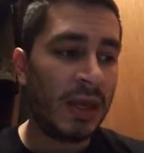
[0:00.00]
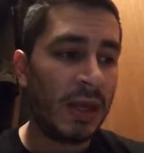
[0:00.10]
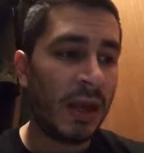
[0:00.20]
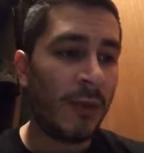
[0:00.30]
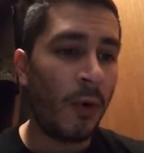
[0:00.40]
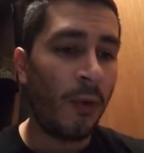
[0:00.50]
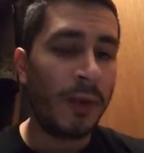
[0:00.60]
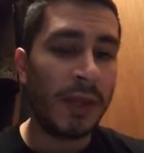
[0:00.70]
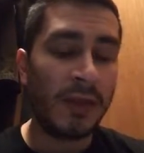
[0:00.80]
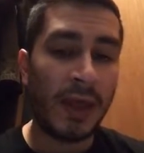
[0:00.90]
And I'm
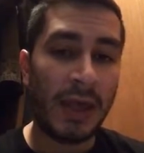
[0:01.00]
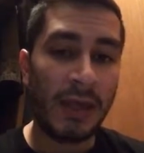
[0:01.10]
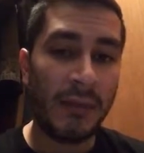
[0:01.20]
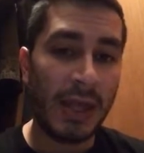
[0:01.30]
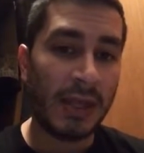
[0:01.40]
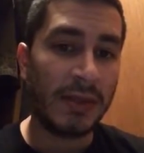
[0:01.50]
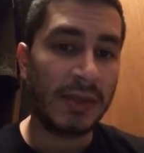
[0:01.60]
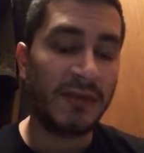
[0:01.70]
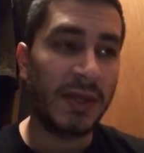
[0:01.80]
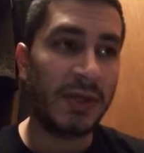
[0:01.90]
hoping that in making
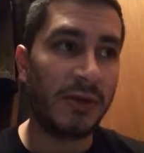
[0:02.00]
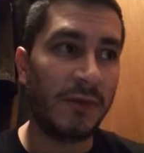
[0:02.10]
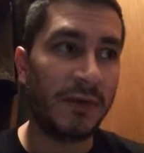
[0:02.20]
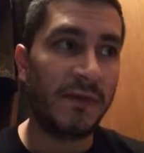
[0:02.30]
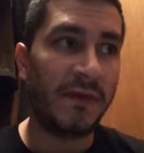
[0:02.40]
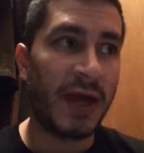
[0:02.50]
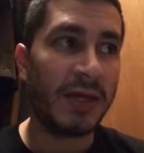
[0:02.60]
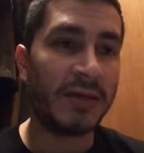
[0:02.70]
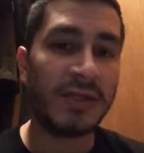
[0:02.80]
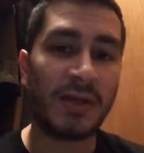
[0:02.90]
this video, if you
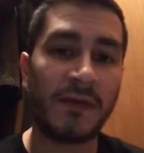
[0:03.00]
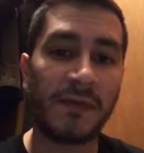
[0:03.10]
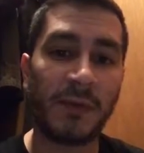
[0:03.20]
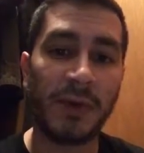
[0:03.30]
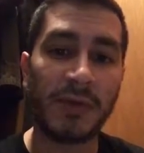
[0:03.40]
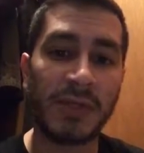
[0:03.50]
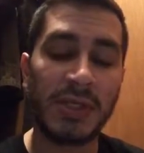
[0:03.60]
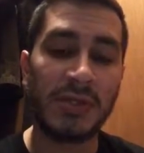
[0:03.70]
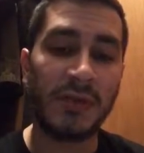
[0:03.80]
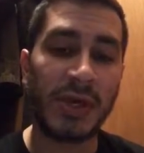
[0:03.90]
find yourself in one of those
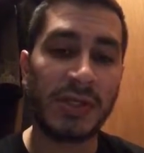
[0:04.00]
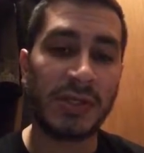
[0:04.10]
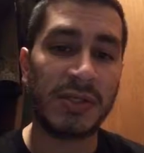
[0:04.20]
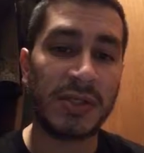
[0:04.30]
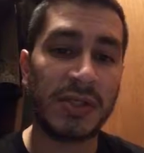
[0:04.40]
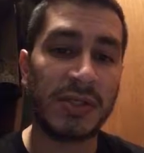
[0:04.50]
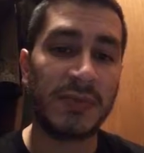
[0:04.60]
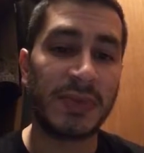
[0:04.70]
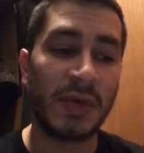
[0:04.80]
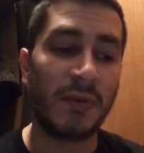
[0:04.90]
situations that
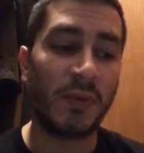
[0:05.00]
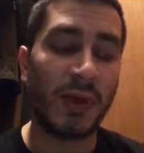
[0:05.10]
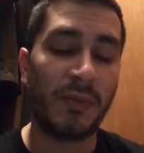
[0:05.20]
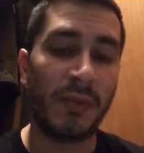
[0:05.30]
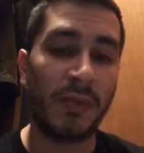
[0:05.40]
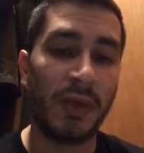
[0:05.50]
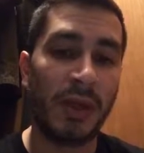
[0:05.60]
seems unwinnable,